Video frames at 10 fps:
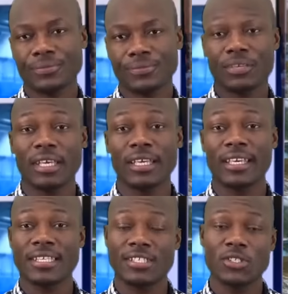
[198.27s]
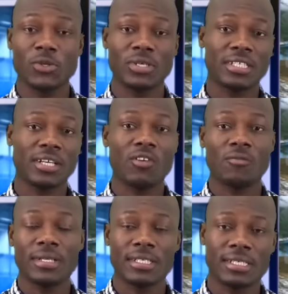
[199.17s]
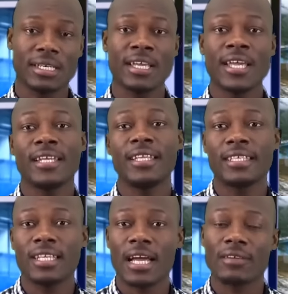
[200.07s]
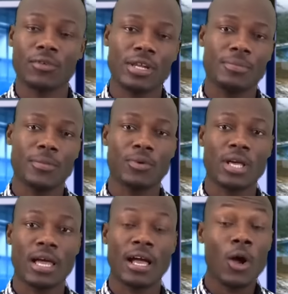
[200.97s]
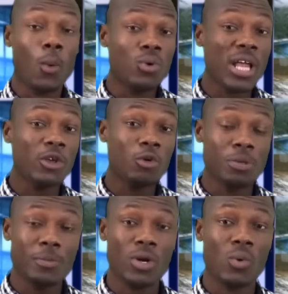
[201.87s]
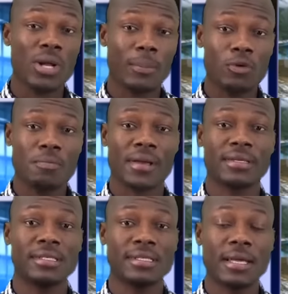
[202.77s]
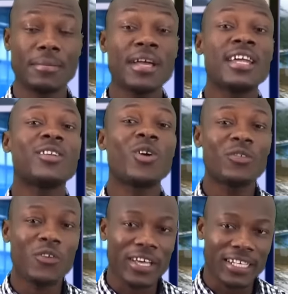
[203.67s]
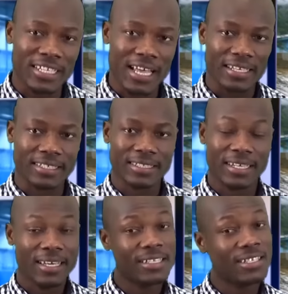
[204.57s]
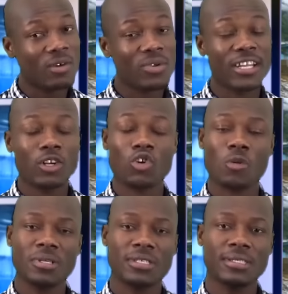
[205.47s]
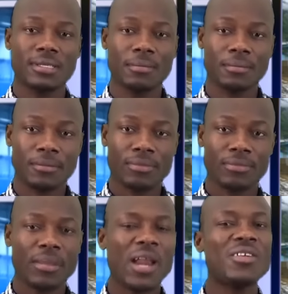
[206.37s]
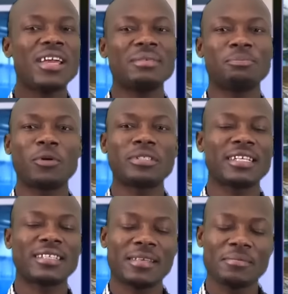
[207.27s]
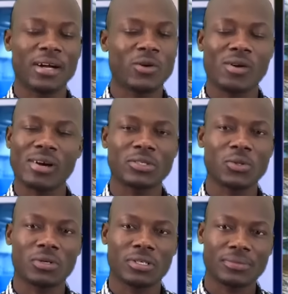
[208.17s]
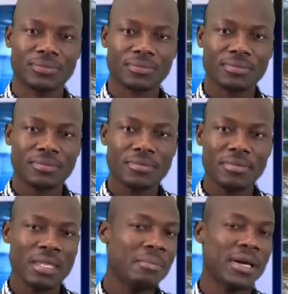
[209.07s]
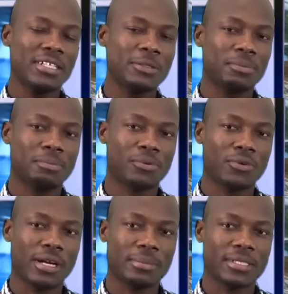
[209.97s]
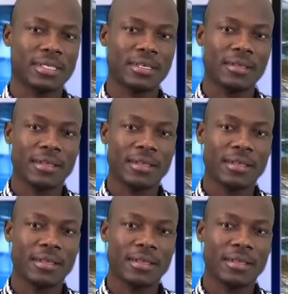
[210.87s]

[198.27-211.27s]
Talk in case this now they say government they say they give land for them people there. Now your people wanna put by the system, they all forget land. You see how now they corrupt the system. Another important thing back I want to talk by this program today.